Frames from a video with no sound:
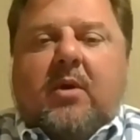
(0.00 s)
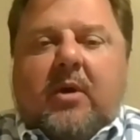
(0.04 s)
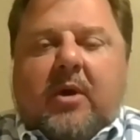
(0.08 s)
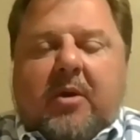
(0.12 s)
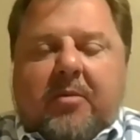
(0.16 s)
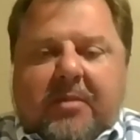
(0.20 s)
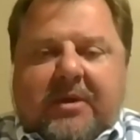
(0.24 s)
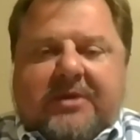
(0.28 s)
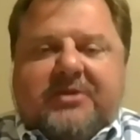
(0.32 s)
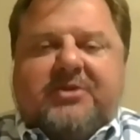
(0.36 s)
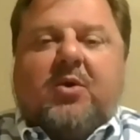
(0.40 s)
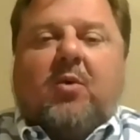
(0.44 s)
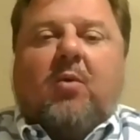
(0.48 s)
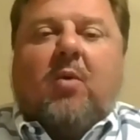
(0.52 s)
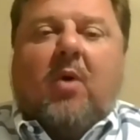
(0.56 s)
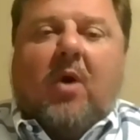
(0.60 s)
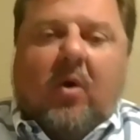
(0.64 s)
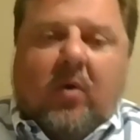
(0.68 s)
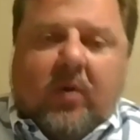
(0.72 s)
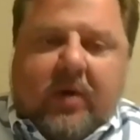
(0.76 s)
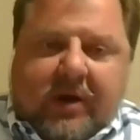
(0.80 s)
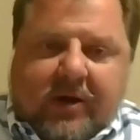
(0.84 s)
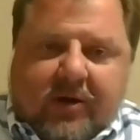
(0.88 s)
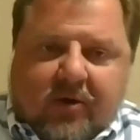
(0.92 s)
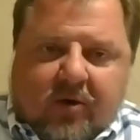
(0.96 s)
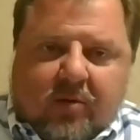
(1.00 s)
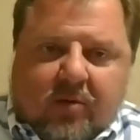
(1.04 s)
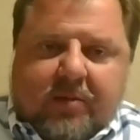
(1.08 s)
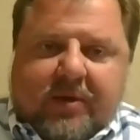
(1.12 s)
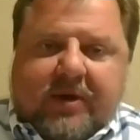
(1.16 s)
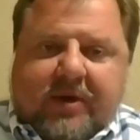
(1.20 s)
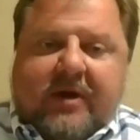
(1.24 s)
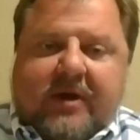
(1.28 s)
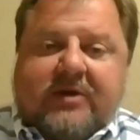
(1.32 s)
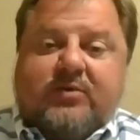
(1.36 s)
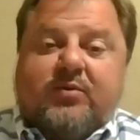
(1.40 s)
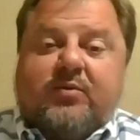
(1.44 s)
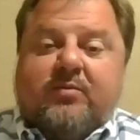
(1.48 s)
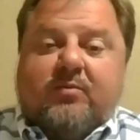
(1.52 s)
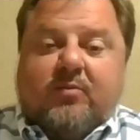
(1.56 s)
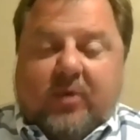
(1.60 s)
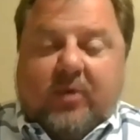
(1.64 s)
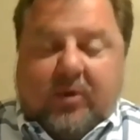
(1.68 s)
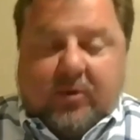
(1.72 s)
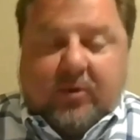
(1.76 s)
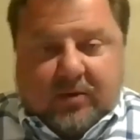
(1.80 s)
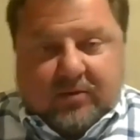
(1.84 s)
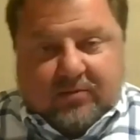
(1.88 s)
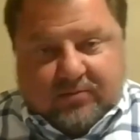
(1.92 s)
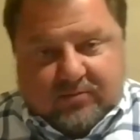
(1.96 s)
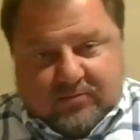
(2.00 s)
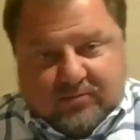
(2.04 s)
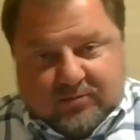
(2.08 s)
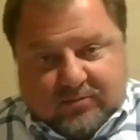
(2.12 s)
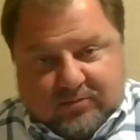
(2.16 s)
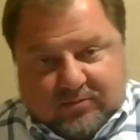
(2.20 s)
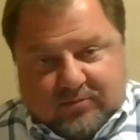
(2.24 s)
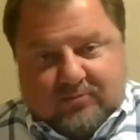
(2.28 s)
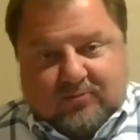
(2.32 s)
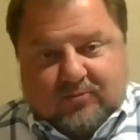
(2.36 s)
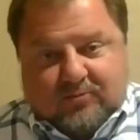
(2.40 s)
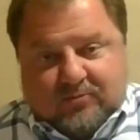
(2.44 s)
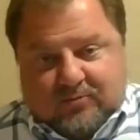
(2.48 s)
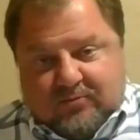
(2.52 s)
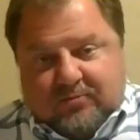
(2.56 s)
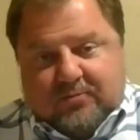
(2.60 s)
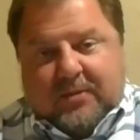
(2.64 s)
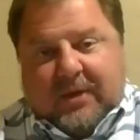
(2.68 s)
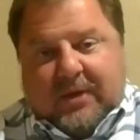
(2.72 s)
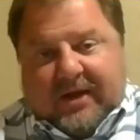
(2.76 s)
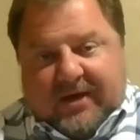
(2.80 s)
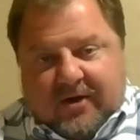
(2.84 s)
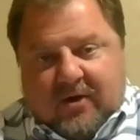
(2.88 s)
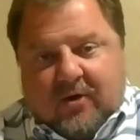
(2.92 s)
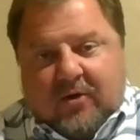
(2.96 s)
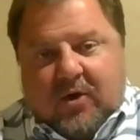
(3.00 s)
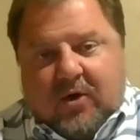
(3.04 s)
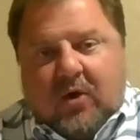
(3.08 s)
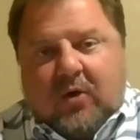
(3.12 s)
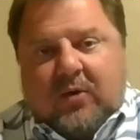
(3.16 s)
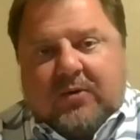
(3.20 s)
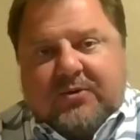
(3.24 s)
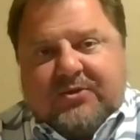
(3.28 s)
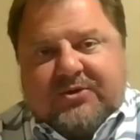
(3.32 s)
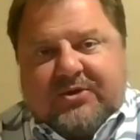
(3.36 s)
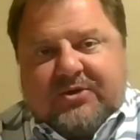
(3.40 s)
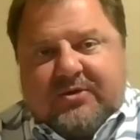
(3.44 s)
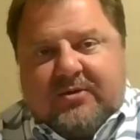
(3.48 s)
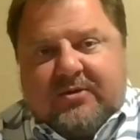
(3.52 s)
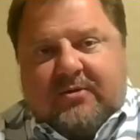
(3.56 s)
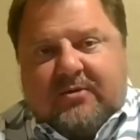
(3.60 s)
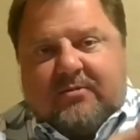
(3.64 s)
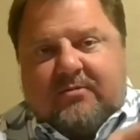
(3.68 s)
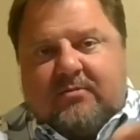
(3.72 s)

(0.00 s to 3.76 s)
and miss a wall heater because we were making our notes.